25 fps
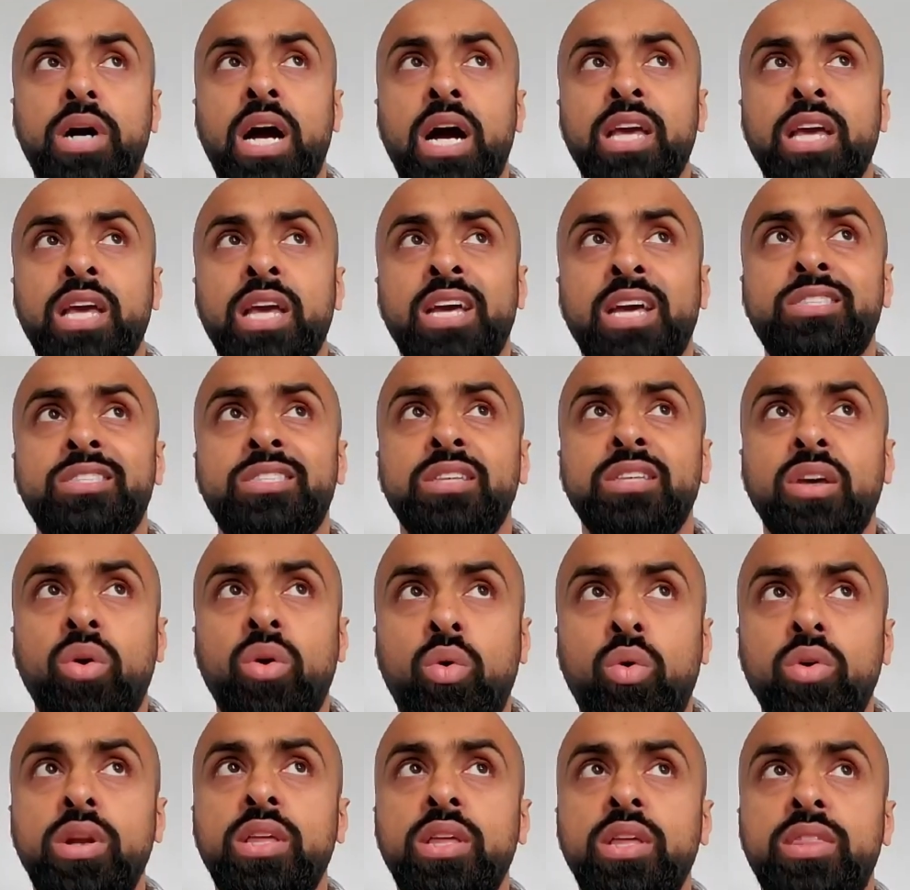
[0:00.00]
But I guess
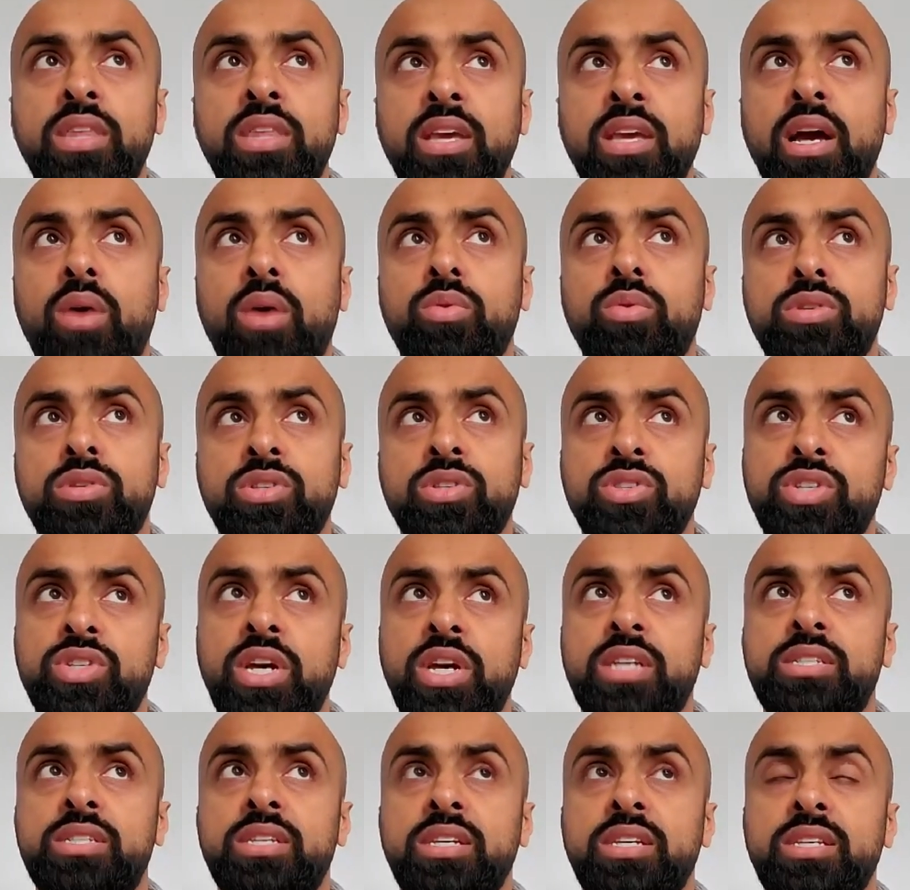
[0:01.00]
the only thing I would
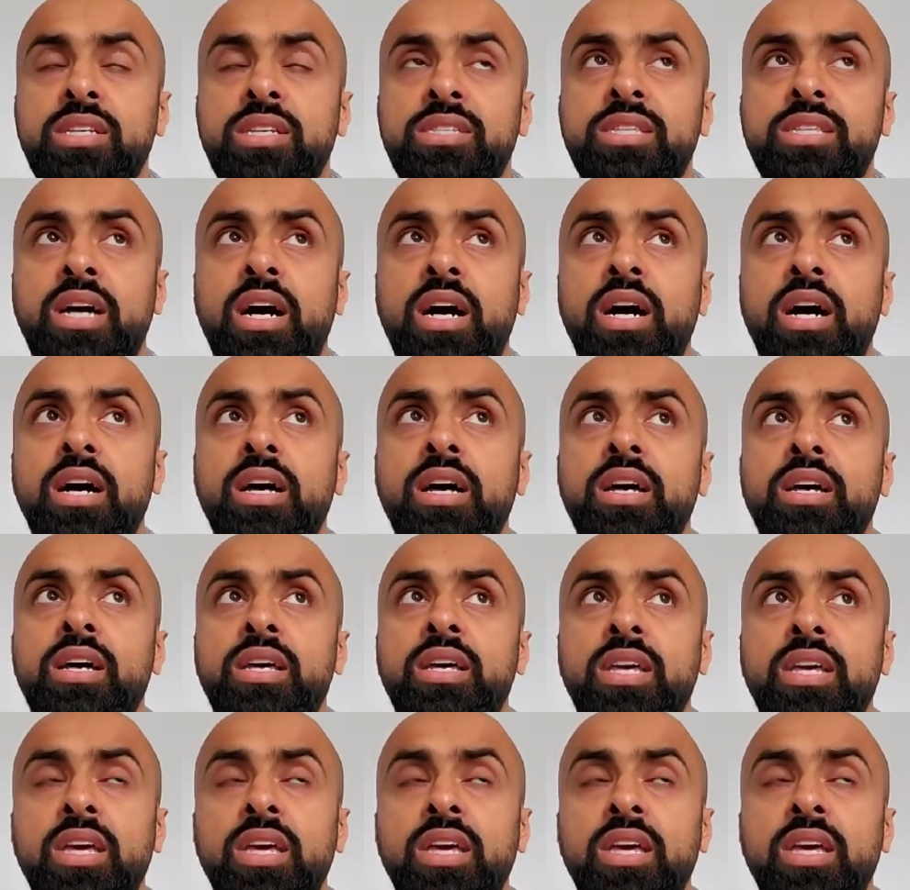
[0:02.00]
suggest is that